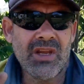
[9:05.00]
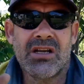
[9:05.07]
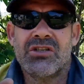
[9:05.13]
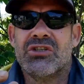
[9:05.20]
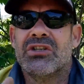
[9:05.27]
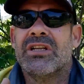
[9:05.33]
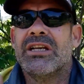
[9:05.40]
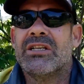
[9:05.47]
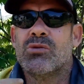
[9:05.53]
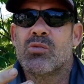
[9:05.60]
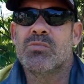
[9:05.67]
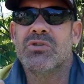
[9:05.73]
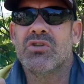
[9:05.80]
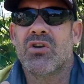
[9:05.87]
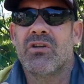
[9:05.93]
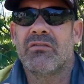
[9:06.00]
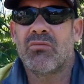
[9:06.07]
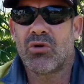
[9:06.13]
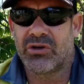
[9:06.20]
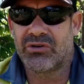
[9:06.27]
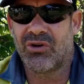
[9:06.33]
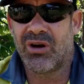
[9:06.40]
is you need to observe
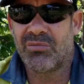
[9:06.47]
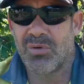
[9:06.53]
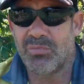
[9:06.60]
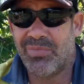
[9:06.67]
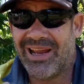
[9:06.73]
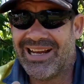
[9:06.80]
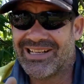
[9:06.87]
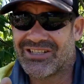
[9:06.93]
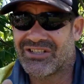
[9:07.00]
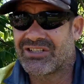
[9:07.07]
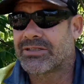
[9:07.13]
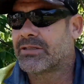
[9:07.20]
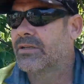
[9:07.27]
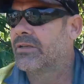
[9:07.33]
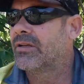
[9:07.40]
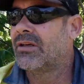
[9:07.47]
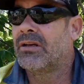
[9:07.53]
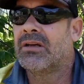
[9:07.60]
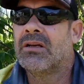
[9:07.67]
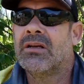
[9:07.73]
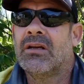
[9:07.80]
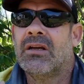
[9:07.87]
what type of pests
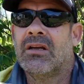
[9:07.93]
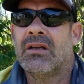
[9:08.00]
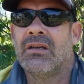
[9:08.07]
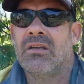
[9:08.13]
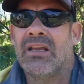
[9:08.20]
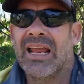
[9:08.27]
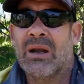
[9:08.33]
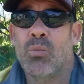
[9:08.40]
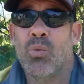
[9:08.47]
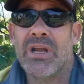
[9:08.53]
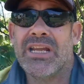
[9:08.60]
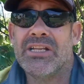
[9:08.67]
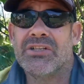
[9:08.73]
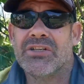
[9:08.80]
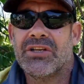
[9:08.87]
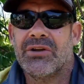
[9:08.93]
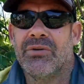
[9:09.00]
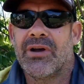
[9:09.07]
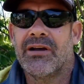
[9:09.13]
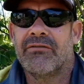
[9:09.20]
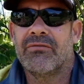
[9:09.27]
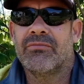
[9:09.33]
and weeds that you
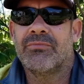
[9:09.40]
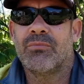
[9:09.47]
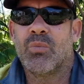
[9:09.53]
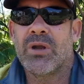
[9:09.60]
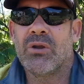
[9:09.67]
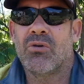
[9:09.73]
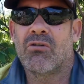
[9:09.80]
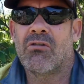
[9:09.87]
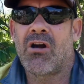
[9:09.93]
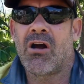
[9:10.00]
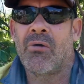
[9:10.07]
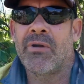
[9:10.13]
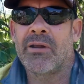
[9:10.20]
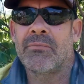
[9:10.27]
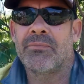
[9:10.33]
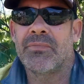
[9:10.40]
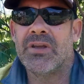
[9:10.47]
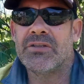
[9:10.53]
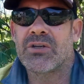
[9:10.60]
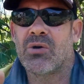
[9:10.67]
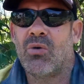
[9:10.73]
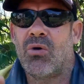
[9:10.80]
have where you're growing.
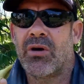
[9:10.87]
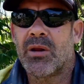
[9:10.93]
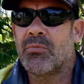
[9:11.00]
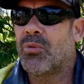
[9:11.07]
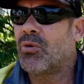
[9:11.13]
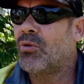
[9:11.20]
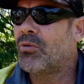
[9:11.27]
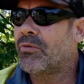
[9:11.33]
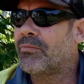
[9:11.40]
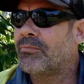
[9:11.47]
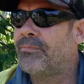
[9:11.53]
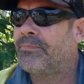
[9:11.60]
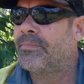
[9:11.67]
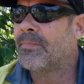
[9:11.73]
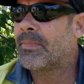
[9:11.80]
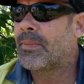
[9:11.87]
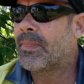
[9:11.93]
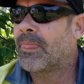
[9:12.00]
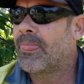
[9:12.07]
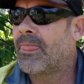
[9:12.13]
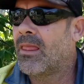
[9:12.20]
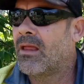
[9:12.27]
These are quite important.
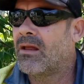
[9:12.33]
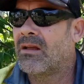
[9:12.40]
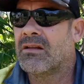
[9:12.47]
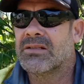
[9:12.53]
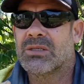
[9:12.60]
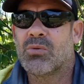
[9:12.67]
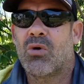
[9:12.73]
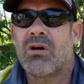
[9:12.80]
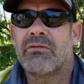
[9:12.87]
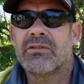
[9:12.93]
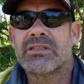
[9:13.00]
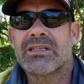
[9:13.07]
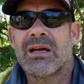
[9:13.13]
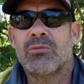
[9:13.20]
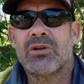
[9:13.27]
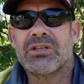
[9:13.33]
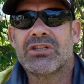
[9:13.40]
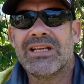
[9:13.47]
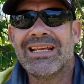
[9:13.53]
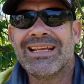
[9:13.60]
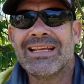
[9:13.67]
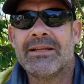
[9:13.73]
See, what I've established
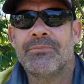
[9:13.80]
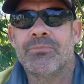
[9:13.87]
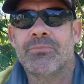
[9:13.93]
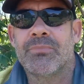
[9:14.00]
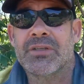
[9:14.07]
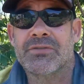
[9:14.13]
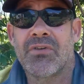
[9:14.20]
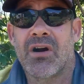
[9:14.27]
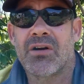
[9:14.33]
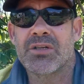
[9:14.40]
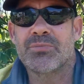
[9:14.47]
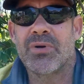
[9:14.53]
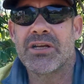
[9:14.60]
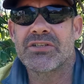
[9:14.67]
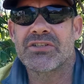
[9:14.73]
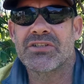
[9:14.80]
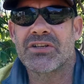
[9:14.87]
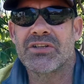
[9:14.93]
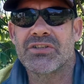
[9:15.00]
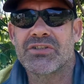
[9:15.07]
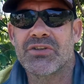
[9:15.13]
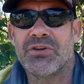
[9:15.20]
here, as far as pests are
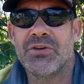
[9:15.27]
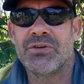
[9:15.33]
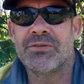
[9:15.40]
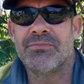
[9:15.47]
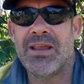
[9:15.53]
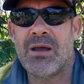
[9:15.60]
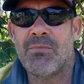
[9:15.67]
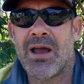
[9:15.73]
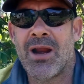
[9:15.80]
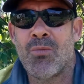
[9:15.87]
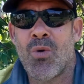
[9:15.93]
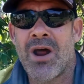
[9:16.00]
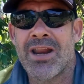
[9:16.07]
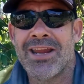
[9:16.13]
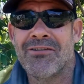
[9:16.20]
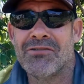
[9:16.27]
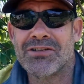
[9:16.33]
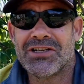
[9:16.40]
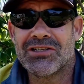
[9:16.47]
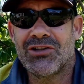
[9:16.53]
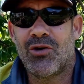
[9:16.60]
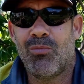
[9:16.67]
concerned, our main one here is
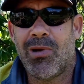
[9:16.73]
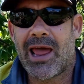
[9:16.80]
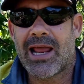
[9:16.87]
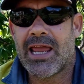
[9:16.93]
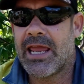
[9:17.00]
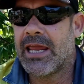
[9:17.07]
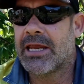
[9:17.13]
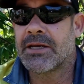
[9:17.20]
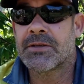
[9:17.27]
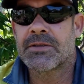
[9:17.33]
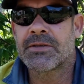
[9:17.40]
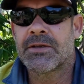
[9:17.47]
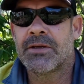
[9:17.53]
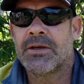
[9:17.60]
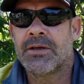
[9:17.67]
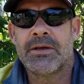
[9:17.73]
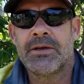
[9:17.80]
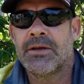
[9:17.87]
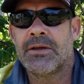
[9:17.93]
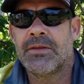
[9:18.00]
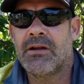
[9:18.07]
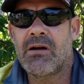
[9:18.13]
these little black ants.
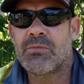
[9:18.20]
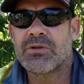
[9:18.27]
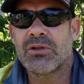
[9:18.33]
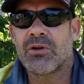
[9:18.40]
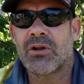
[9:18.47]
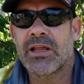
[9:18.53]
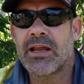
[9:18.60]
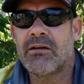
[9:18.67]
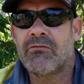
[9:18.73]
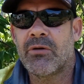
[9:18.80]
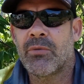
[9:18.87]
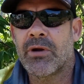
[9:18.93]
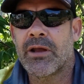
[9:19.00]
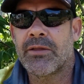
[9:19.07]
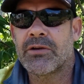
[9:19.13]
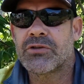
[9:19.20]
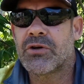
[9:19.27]
They're absolutely everywhere, they're